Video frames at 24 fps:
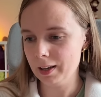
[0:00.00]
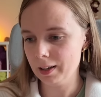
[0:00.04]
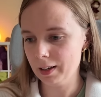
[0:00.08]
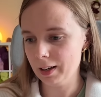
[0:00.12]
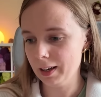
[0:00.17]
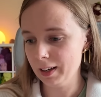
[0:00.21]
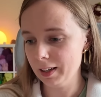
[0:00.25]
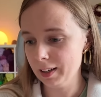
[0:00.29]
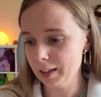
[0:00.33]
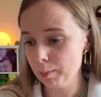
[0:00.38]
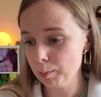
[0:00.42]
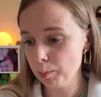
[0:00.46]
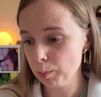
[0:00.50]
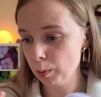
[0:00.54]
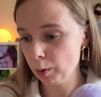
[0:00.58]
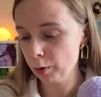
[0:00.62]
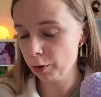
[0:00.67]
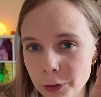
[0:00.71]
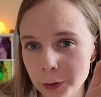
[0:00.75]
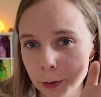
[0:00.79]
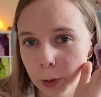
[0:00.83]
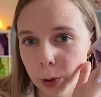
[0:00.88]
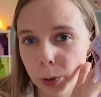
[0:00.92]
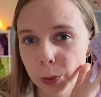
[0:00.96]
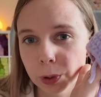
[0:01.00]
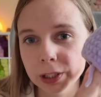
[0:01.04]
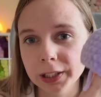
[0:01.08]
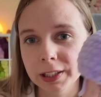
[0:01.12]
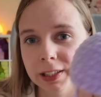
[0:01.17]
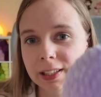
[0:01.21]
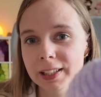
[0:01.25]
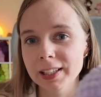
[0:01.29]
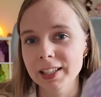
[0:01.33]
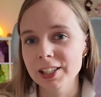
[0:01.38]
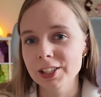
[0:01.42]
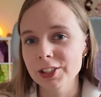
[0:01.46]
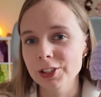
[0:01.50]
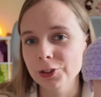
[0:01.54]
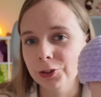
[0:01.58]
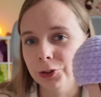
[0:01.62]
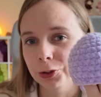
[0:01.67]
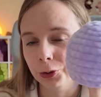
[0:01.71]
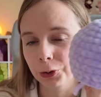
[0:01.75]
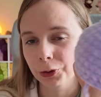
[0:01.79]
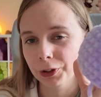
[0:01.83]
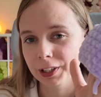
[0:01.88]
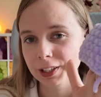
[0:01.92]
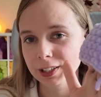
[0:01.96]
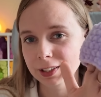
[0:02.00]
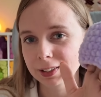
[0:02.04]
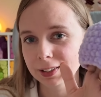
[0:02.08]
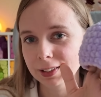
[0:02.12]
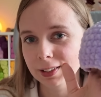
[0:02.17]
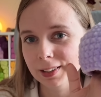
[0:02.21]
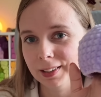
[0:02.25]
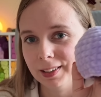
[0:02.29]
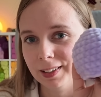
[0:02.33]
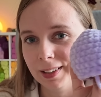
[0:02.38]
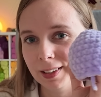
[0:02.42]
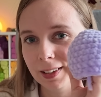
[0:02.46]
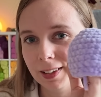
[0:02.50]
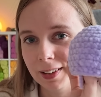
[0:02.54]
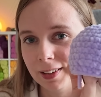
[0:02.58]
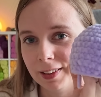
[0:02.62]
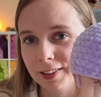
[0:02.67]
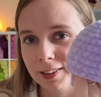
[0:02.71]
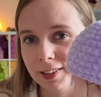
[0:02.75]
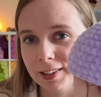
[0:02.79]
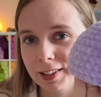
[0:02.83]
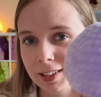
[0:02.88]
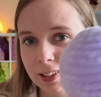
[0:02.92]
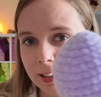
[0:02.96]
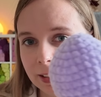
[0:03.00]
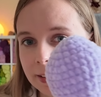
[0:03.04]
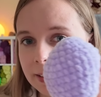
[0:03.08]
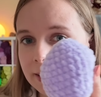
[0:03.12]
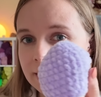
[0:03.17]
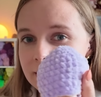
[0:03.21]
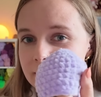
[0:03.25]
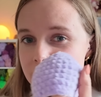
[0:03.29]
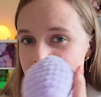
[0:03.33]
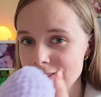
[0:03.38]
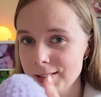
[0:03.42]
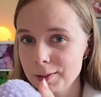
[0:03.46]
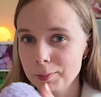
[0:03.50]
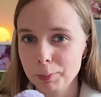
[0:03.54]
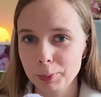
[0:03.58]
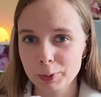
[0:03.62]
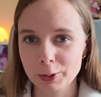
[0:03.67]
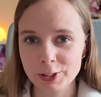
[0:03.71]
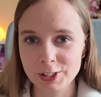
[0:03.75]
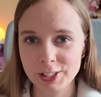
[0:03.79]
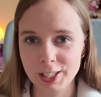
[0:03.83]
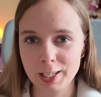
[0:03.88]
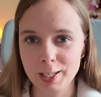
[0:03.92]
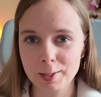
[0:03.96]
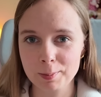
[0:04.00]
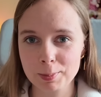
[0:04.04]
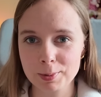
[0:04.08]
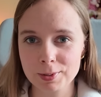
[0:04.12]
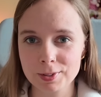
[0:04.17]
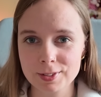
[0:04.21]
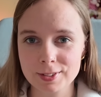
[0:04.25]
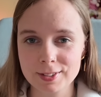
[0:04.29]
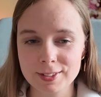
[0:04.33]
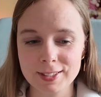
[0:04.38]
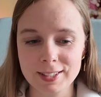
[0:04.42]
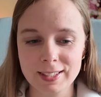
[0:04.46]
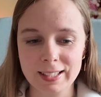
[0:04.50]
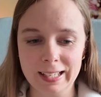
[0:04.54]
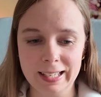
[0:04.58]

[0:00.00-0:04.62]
I am thoroughly enjoying the simple shapes.